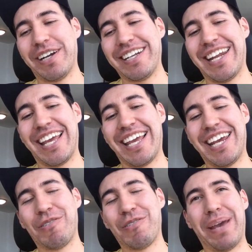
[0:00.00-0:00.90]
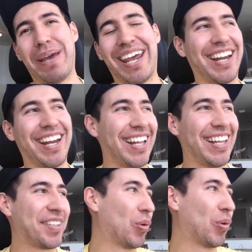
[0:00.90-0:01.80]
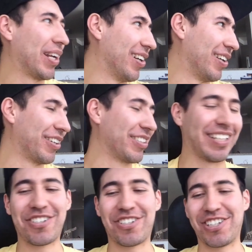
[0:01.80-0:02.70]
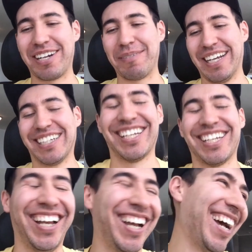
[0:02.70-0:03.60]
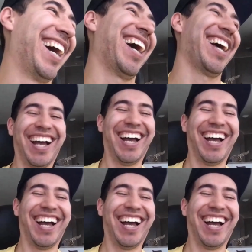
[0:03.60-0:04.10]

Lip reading: First time we were in LA, we paid like $20 in a shitty place.